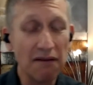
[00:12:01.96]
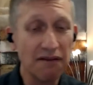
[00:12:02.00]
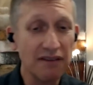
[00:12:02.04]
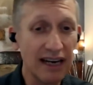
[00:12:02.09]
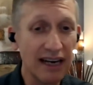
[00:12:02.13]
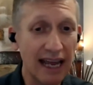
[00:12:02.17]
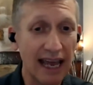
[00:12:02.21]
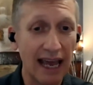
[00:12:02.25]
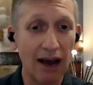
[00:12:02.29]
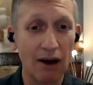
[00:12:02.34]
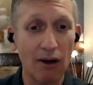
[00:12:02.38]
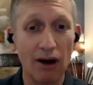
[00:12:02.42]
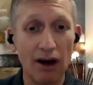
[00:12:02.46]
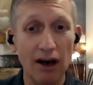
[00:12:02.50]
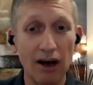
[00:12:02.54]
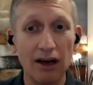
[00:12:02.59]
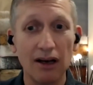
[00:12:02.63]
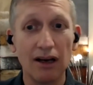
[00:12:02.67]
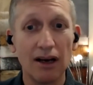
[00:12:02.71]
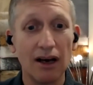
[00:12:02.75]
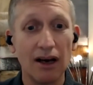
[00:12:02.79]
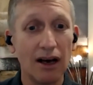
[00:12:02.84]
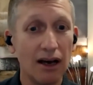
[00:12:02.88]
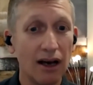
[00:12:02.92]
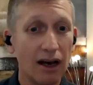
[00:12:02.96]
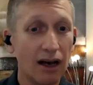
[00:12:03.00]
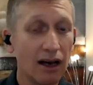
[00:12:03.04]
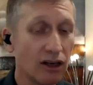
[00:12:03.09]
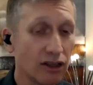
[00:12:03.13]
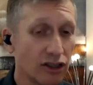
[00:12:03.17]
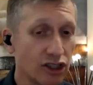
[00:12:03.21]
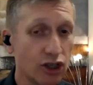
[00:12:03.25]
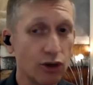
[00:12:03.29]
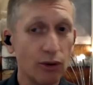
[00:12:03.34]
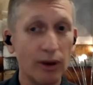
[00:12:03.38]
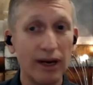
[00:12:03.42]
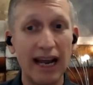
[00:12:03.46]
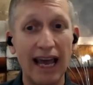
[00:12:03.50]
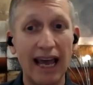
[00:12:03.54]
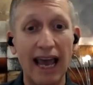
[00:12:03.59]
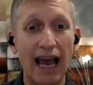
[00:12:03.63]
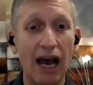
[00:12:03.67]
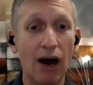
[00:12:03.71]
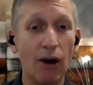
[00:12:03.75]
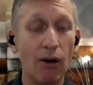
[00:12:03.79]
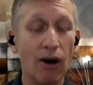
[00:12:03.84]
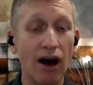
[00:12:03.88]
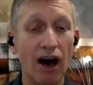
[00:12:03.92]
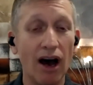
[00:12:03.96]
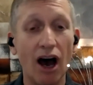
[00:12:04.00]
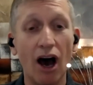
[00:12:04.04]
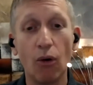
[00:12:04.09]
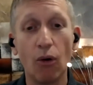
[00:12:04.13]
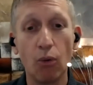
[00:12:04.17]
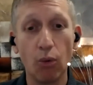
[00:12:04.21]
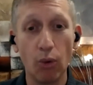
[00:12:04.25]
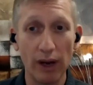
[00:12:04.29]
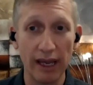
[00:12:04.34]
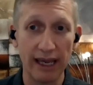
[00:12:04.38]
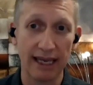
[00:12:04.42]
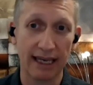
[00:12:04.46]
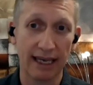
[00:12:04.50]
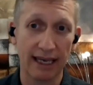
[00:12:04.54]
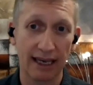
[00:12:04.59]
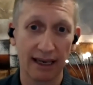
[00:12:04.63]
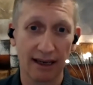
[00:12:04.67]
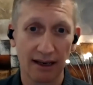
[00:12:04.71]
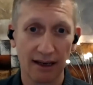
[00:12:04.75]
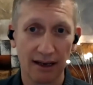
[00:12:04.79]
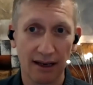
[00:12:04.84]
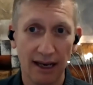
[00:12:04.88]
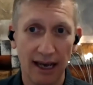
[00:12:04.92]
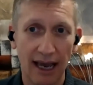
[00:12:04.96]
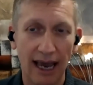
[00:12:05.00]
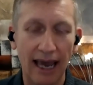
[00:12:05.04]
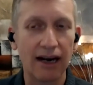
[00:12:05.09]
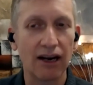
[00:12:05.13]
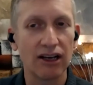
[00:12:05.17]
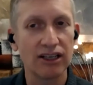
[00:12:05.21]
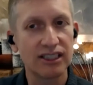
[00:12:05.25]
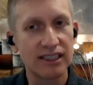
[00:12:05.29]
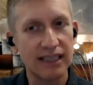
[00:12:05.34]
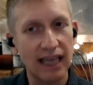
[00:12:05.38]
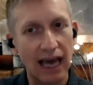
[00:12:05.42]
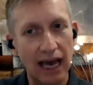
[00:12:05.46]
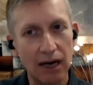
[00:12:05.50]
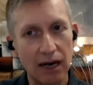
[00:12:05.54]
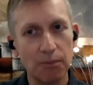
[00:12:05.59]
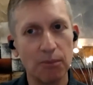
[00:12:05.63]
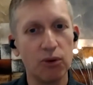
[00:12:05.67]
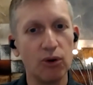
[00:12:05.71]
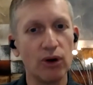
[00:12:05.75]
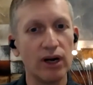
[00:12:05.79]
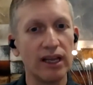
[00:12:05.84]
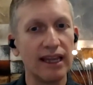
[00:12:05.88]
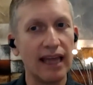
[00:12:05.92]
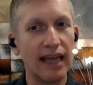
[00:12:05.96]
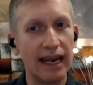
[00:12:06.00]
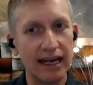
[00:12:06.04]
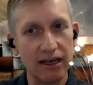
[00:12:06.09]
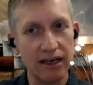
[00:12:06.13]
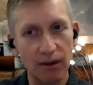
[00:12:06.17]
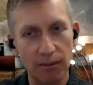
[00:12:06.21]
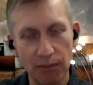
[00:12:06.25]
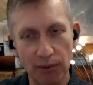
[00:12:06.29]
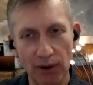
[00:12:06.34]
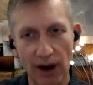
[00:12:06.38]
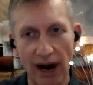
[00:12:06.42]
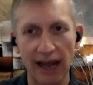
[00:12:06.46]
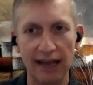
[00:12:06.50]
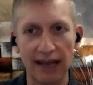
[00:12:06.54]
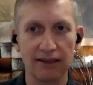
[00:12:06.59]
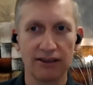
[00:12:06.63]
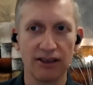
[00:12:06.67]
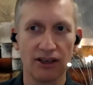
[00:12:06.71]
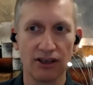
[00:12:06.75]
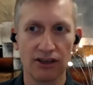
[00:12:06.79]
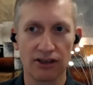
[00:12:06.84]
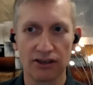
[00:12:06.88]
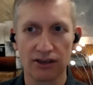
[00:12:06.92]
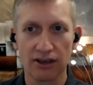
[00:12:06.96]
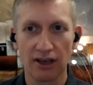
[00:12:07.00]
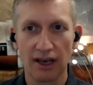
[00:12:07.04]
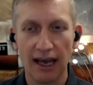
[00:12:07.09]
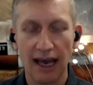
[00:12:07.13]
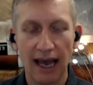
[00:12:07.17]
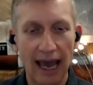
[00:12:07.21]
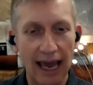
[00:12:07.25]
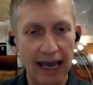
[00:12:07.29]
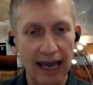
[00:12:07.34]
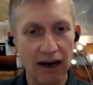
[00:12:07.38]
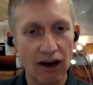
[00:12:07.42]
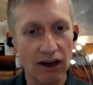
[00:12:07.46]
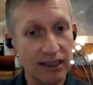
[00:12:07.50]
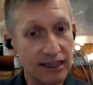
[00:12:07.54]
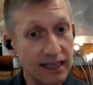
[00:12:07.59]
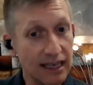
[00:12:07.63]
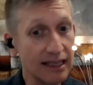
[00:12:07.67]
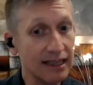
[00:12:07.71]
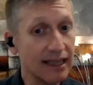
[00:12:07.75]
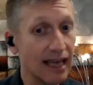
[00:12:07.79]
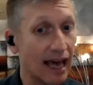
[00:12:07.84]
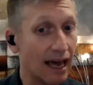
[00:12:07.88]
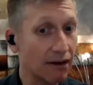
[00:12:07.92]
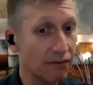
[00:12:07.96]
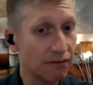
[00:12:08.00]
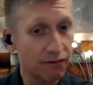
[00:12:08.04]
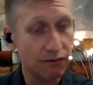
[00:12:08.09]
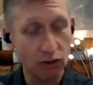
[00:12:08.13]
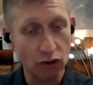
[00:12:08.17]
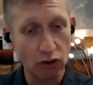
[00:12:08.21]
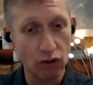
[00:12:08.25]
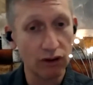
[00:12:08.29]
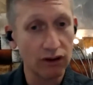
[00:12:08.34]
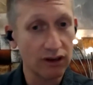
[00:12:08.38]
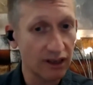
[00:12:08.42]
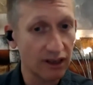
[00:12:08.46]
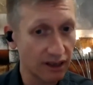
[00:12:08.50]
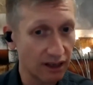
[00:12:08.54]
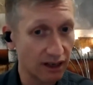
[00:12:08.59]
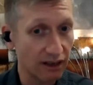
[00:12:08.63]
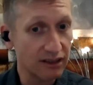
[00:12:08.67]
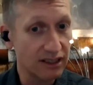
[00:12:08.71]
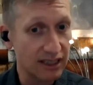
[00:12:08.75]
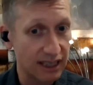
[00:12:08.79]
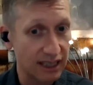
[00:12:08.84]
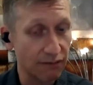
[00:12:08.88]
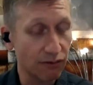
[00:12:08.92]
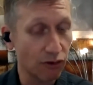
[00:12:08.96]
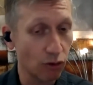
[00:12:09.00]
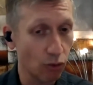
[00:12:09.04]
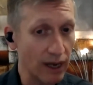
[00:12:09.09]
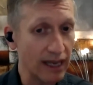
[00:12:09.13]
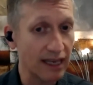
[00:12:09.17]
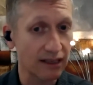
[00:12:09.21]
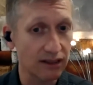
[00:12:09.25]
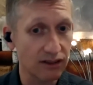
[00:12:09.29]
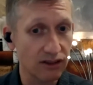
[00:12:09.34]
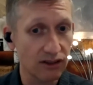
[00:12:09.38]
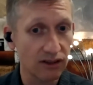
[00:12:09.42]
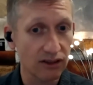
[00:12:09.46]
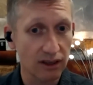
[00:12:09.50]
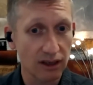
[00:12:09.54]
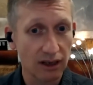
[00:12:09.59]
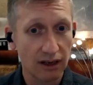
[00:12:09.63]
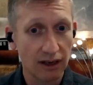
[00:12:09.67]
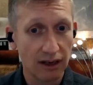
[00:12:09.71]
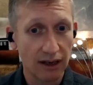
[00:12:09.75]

an hour to an hour a week. And I started putting that into practice. And I did that for, several weeks.